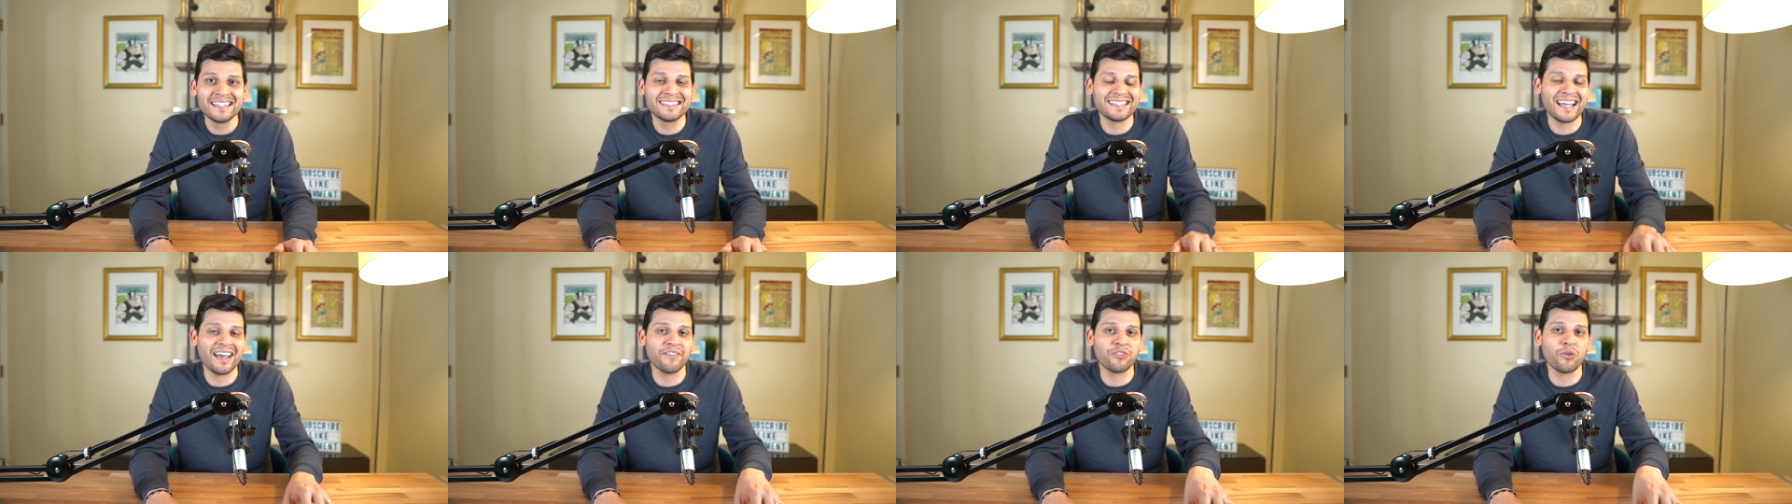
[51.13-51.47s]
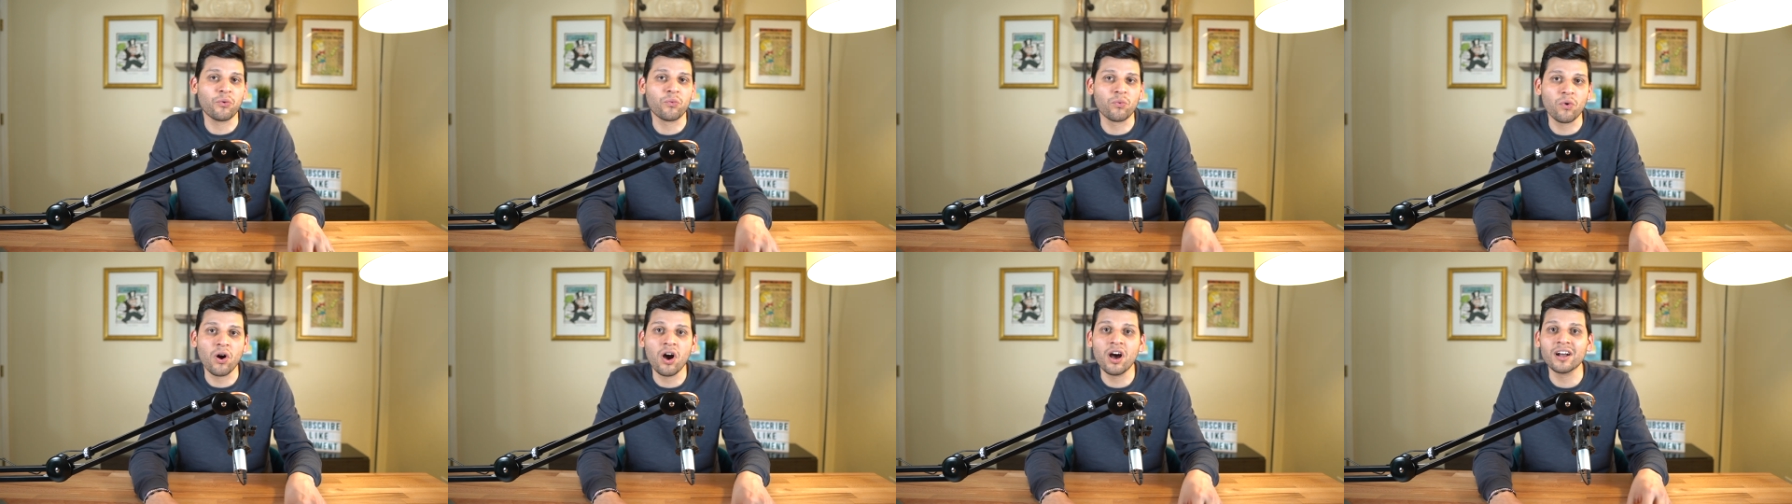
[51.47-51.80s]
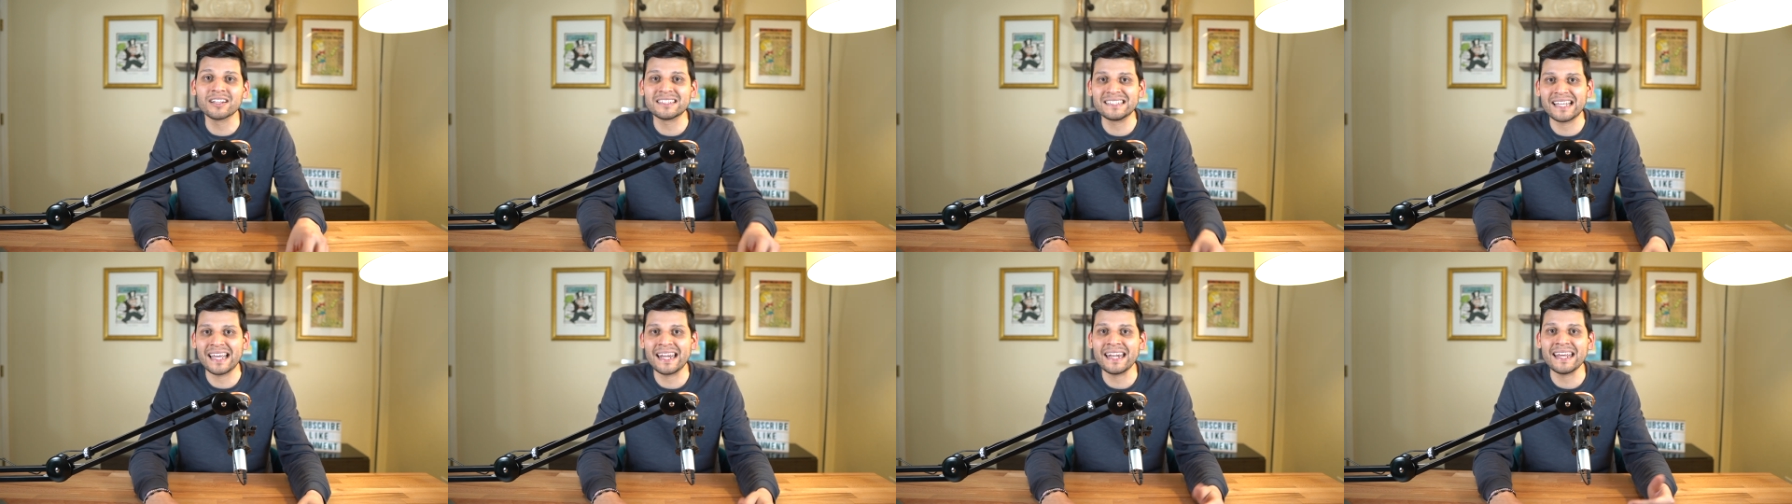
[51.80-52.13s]
to have the
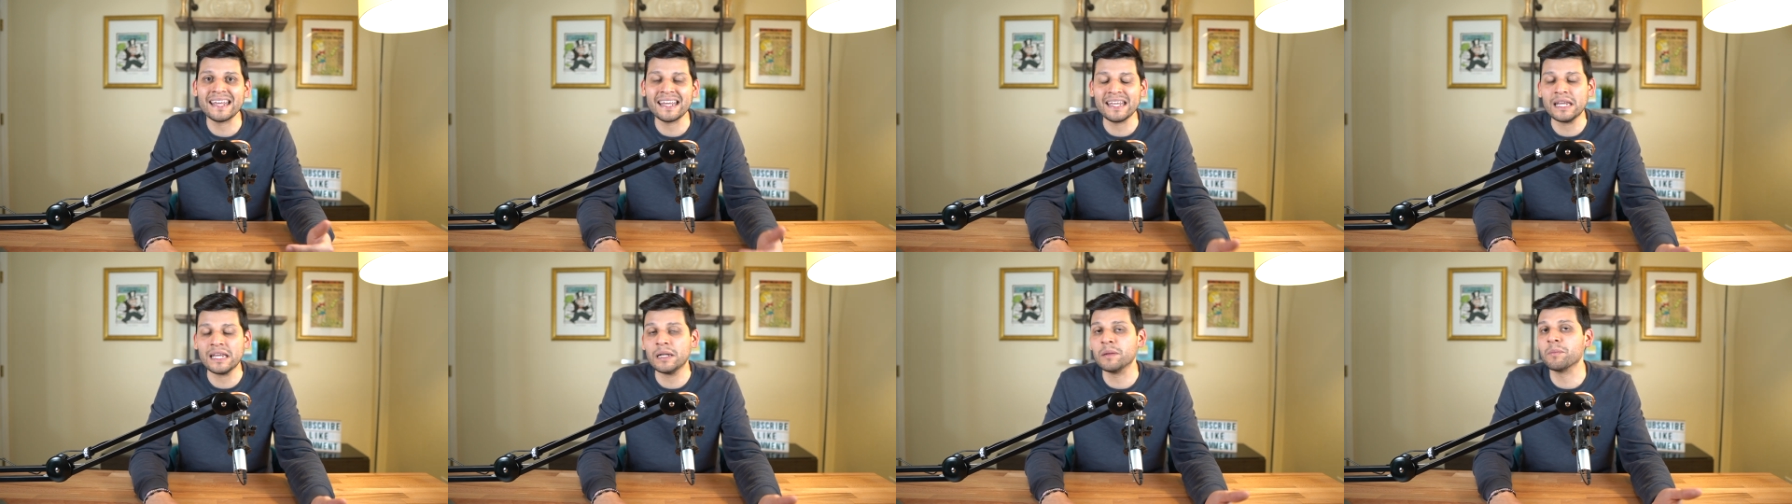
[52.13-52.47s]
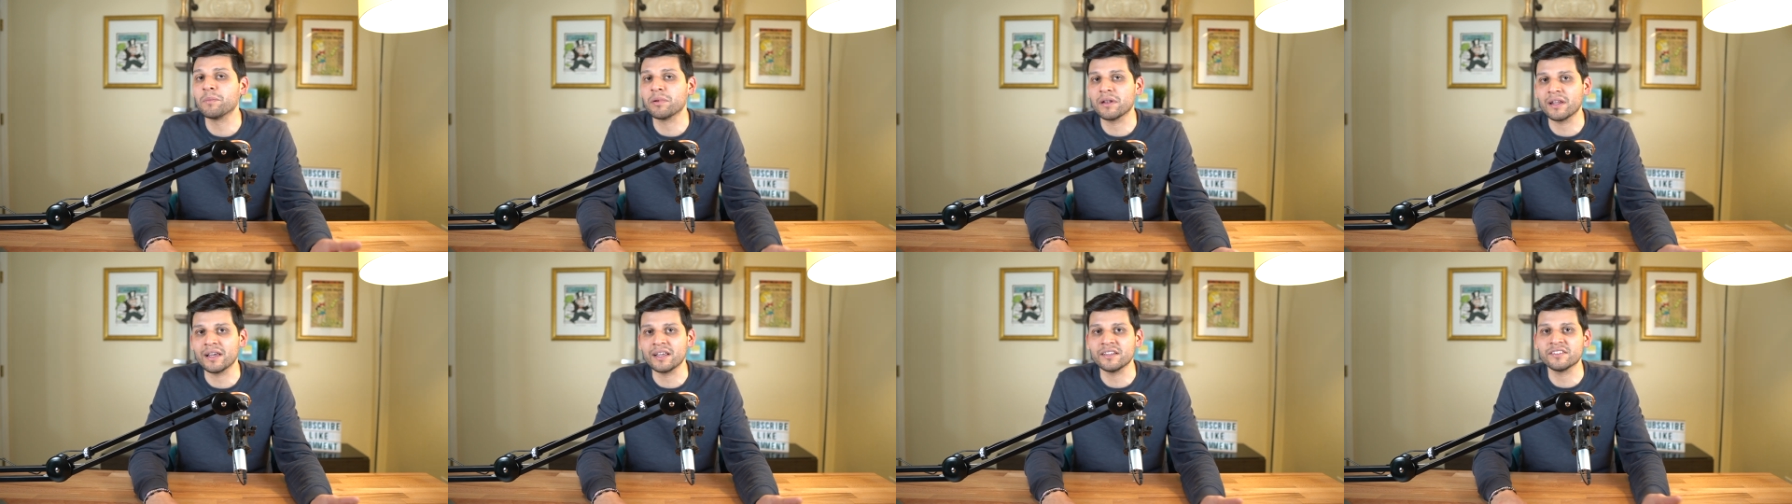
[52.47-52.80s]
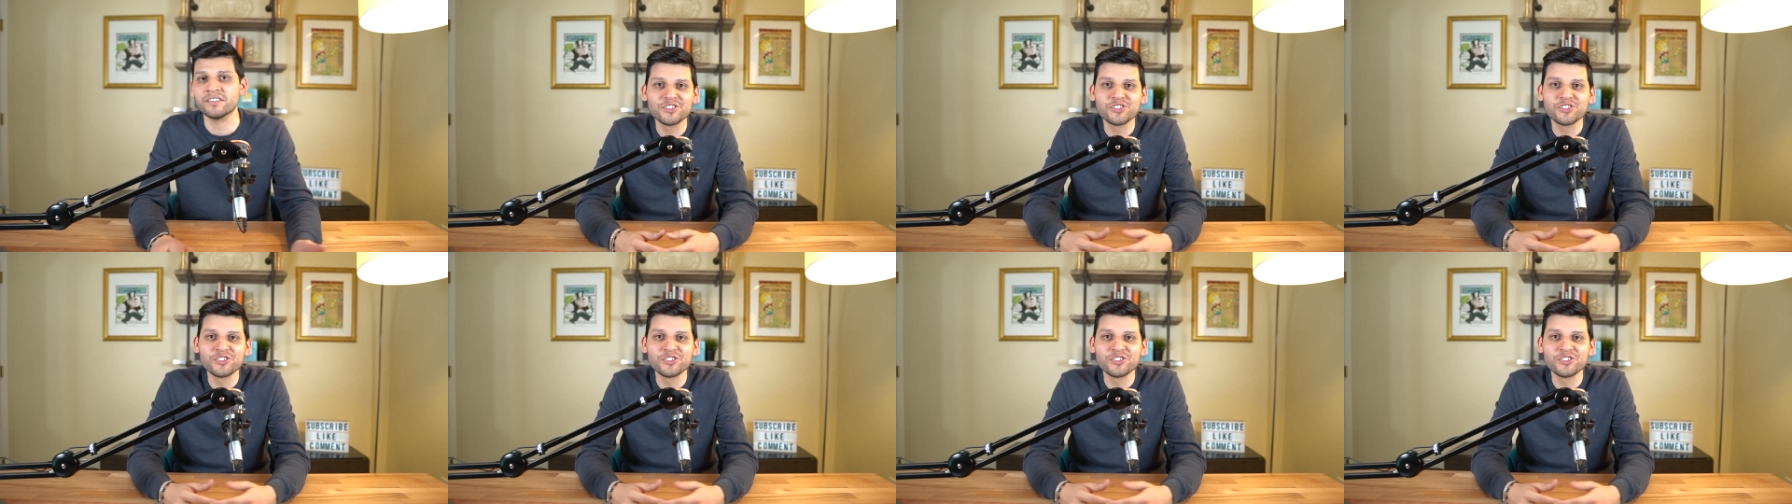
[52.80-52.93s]
wrong tenant in place.